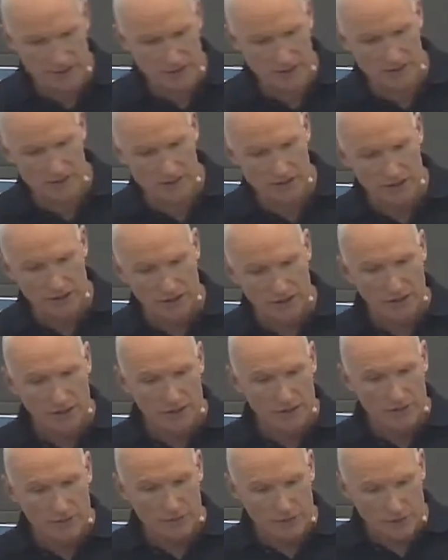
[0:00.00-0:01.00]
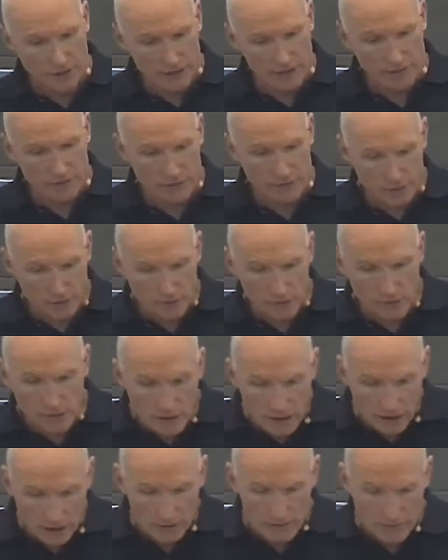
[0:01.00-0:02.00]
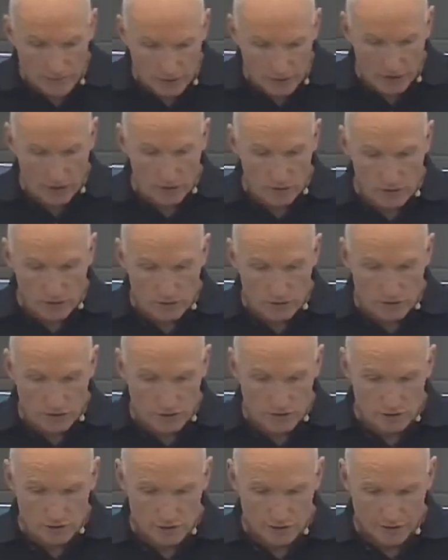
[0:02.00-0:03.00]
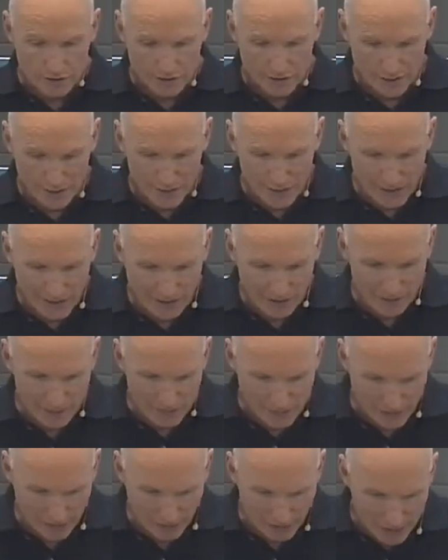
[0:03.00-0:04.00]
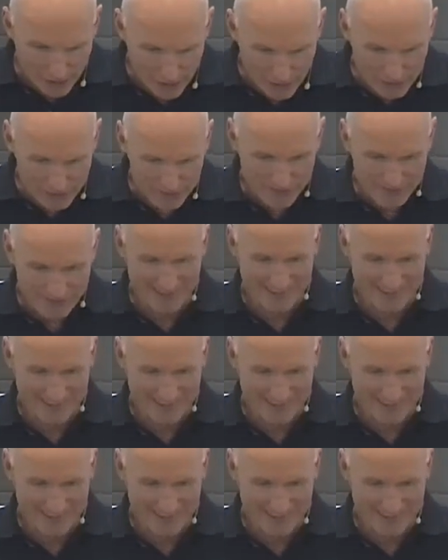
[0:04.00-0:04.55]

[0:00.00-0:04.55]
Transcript: He says, for if you love those who love you,